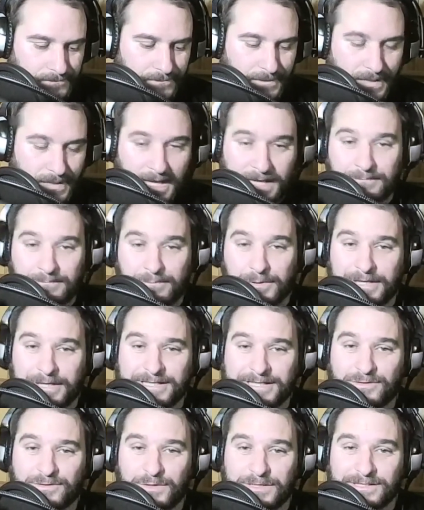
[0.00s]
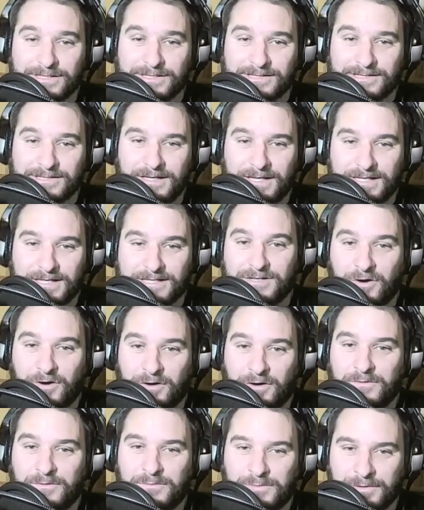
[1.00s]
and Brees was his
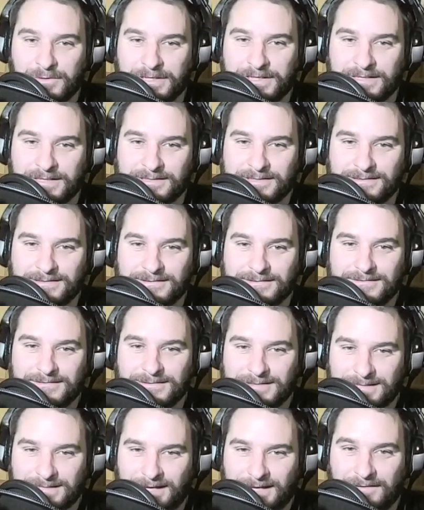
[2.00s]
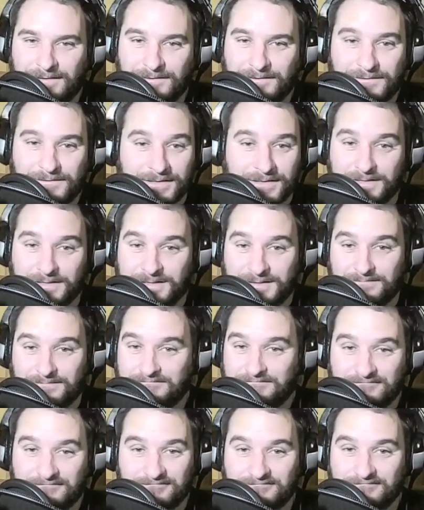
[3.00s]
normal Brees self. Just
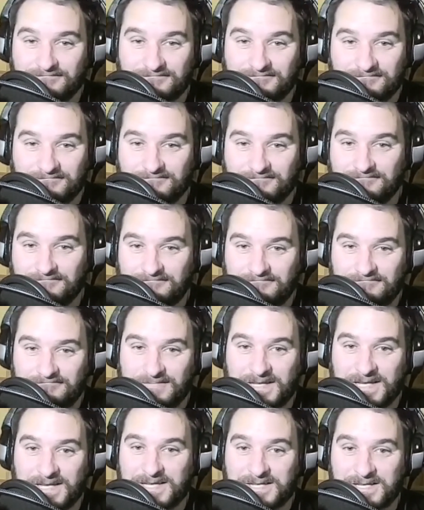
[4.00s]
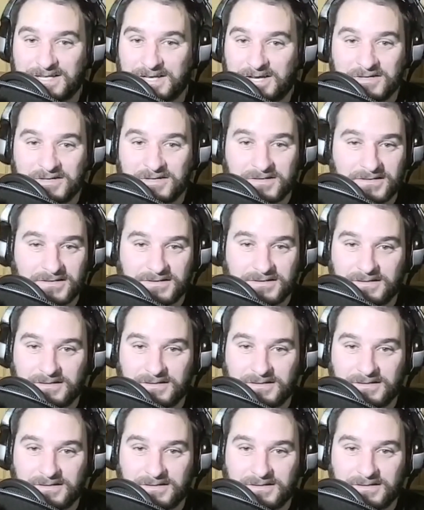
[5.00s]
dink and dunk,